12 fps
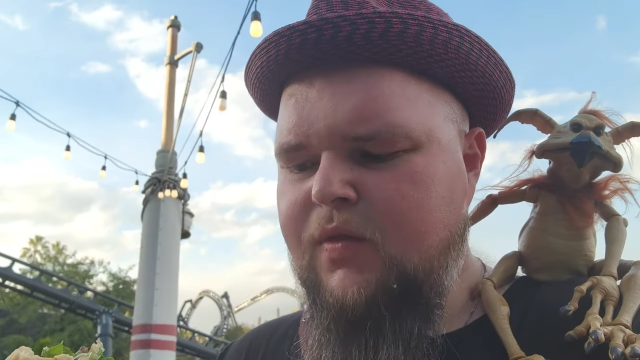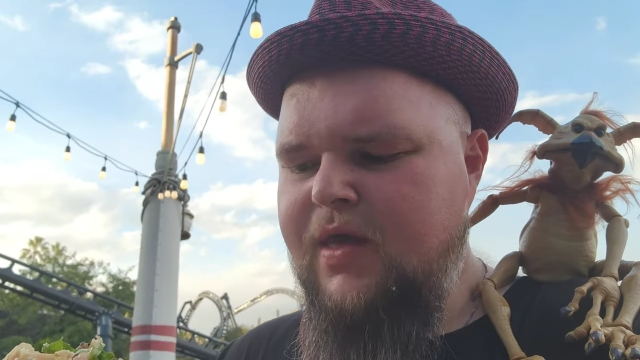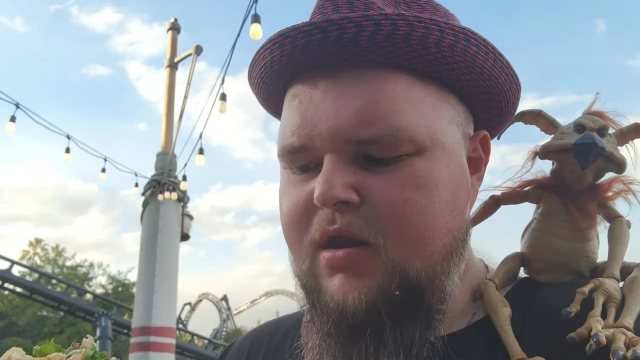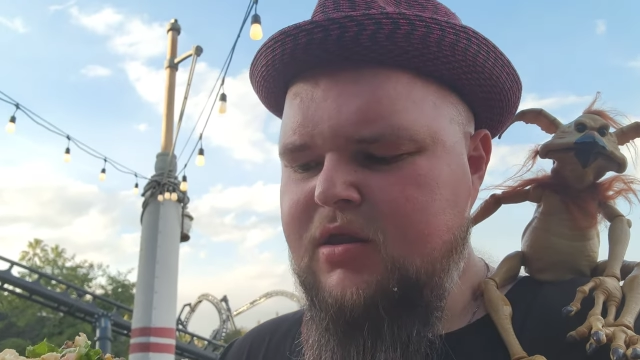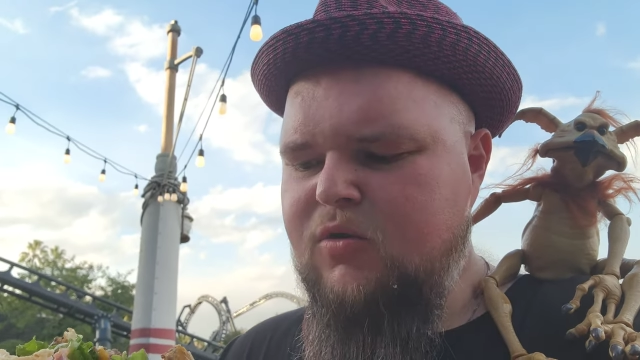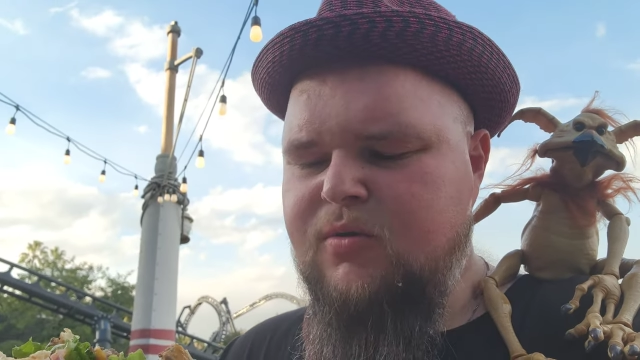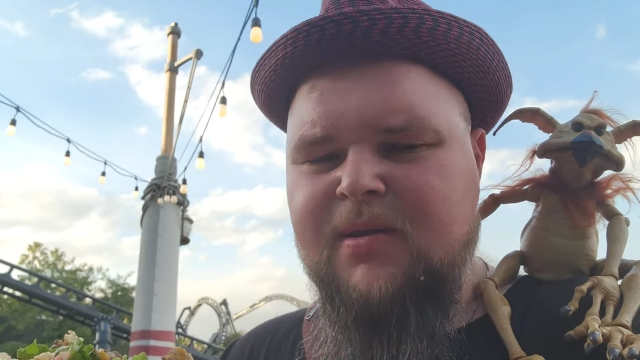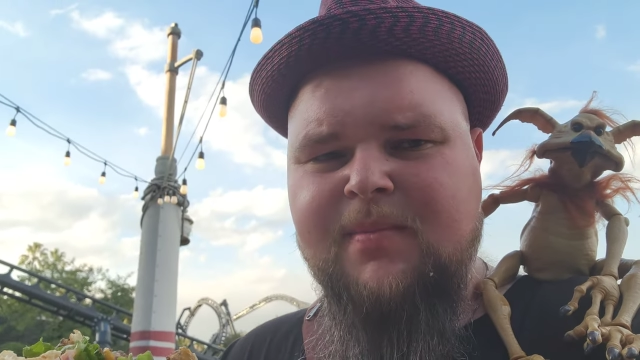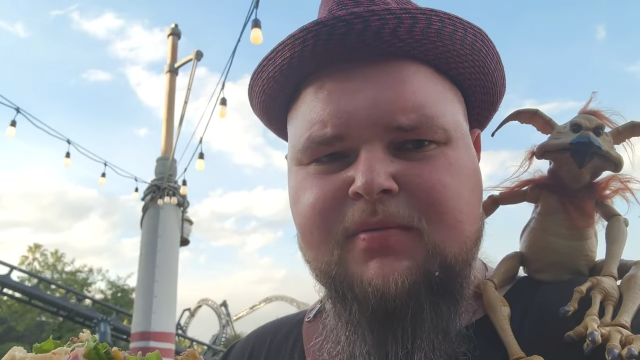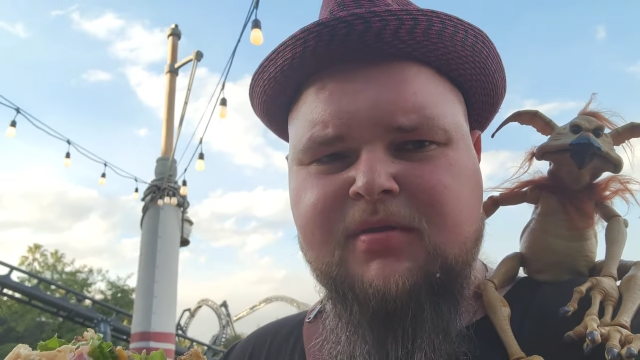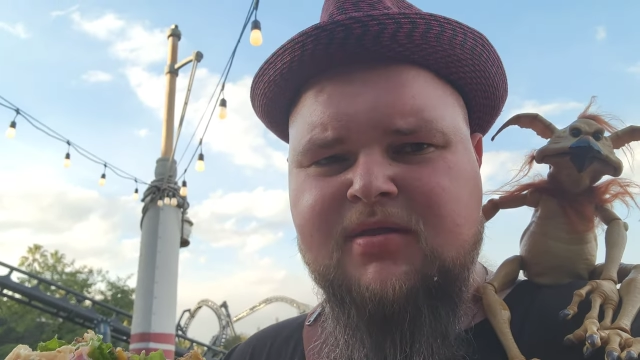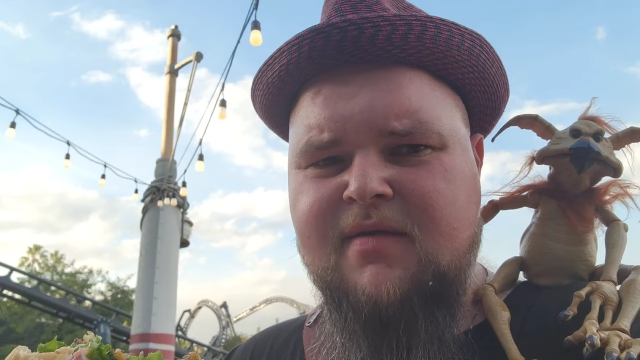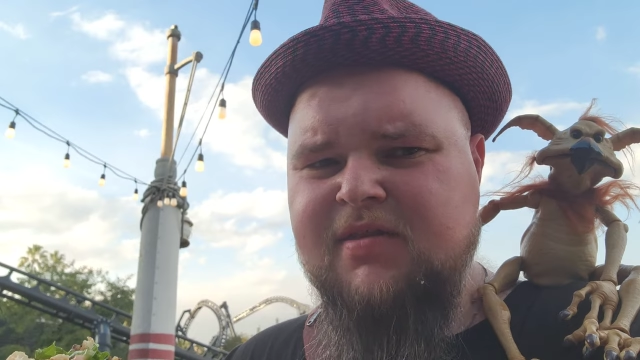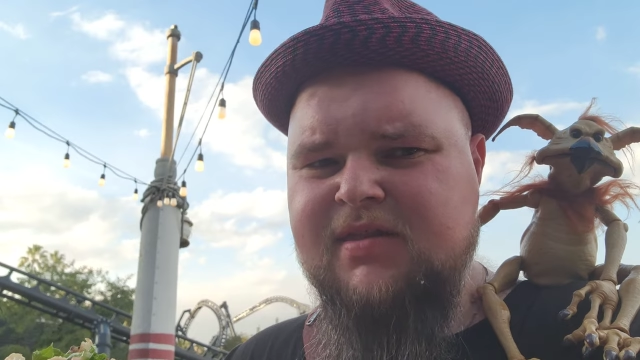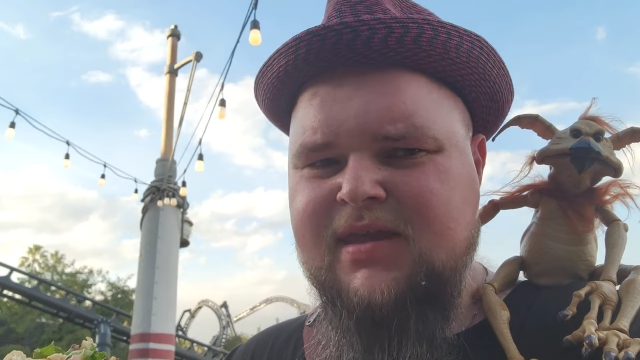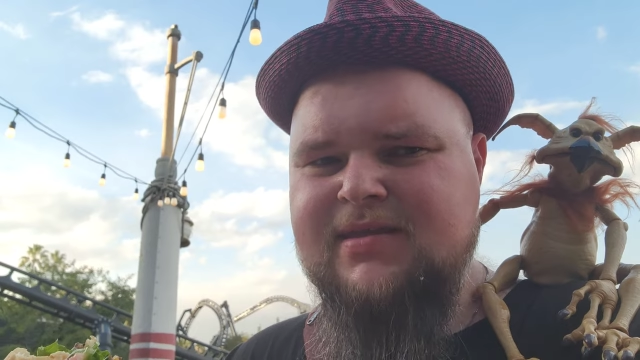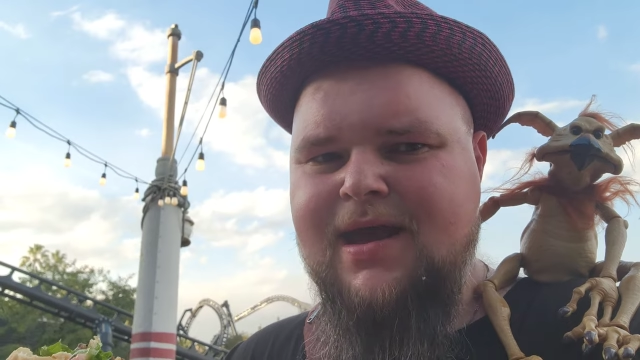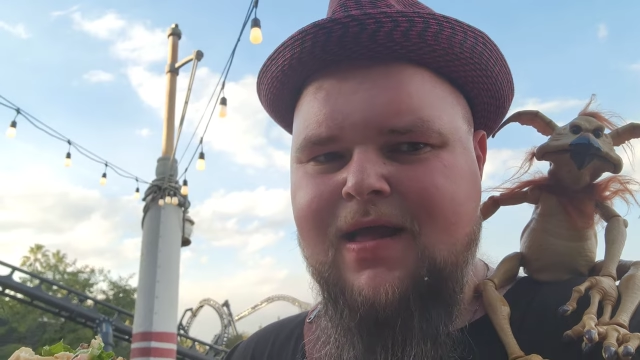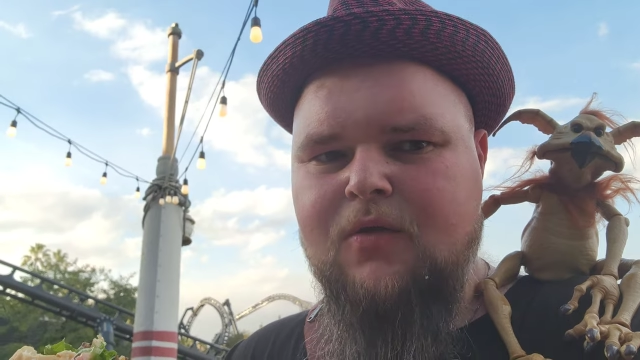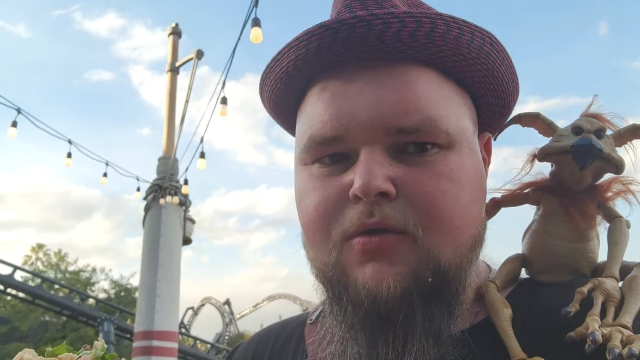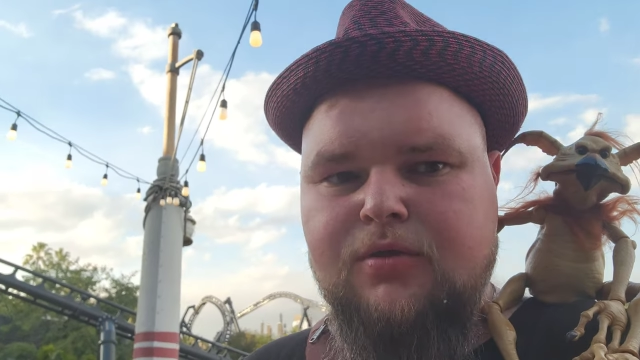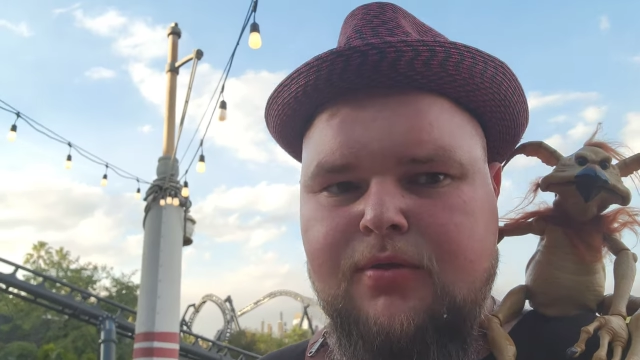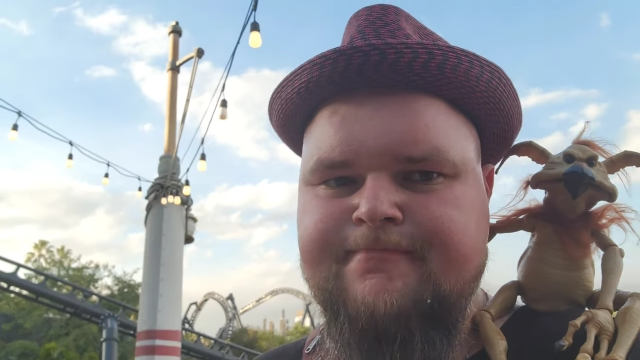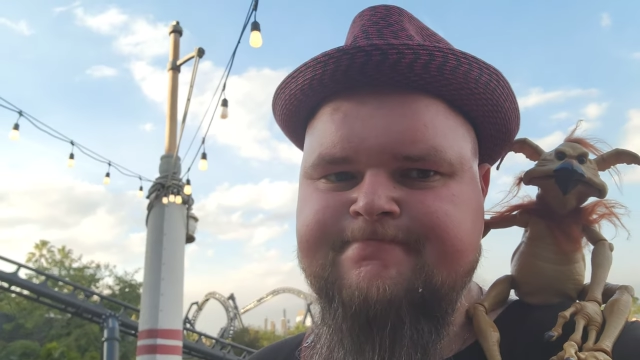Without it, it would have been about $17.